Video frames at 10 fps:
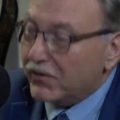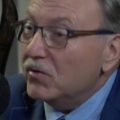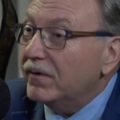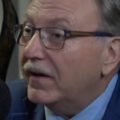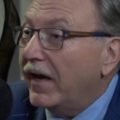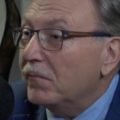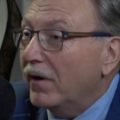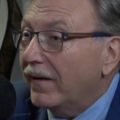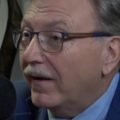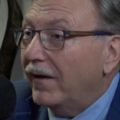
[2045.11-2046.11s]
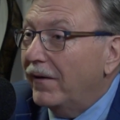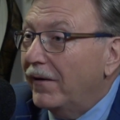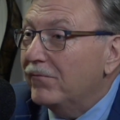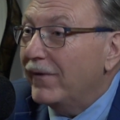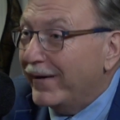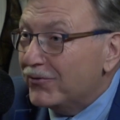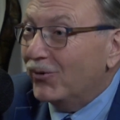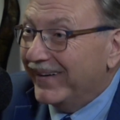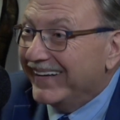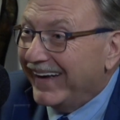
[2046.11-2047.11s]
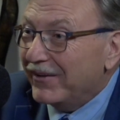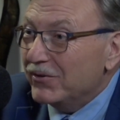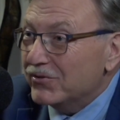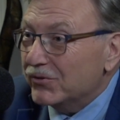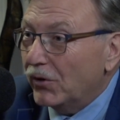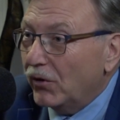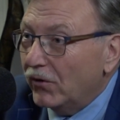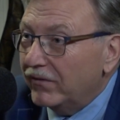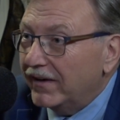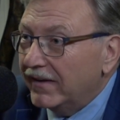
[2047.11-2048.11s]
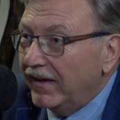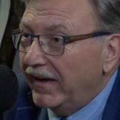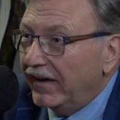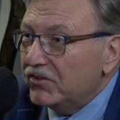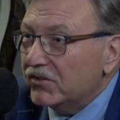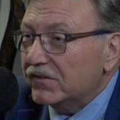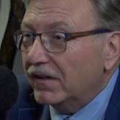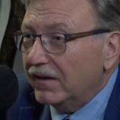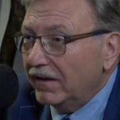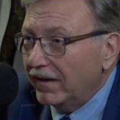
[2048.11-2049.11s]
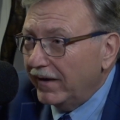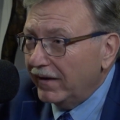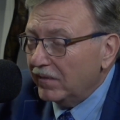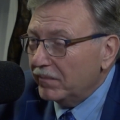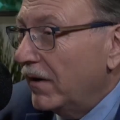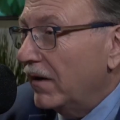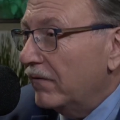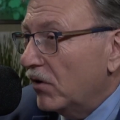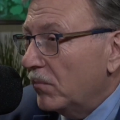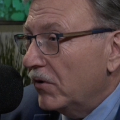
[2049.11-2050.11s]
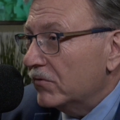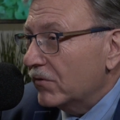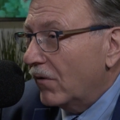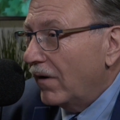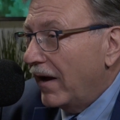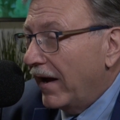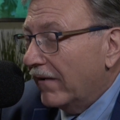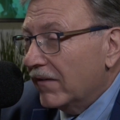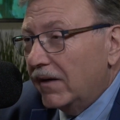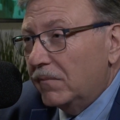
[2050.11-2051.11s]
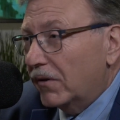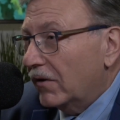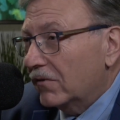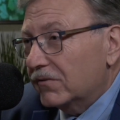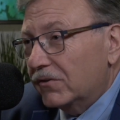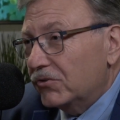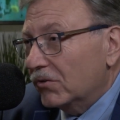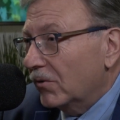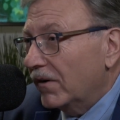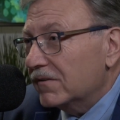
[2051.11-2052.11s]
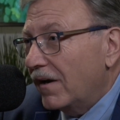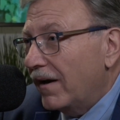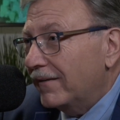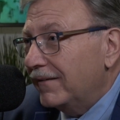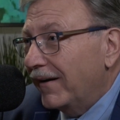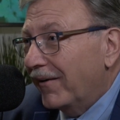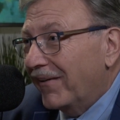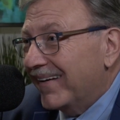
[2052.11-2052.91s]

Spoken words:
you became a veteran, how you served, and just a little bit of your musical life, because there sure is a lot there,